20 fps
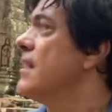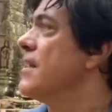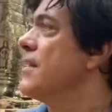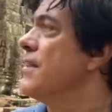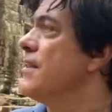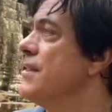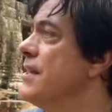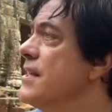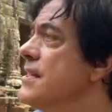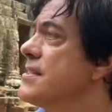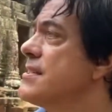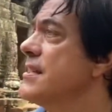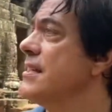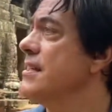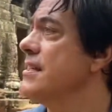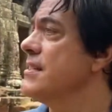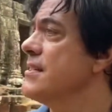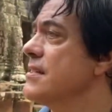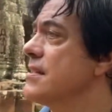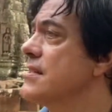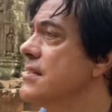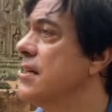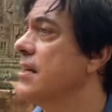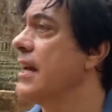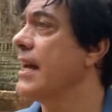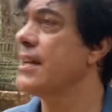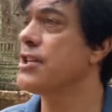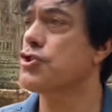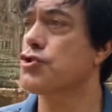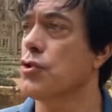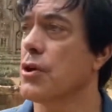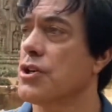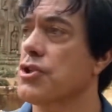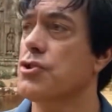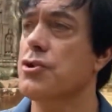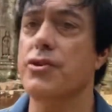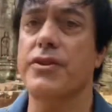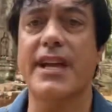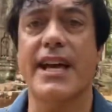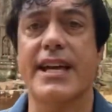This is a
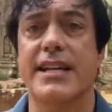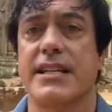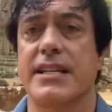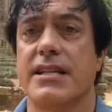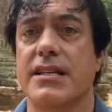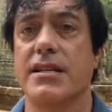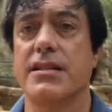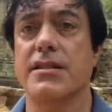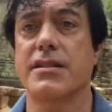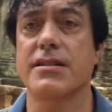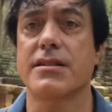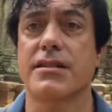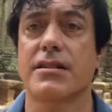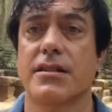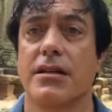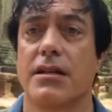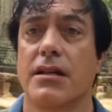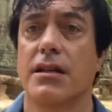structure that is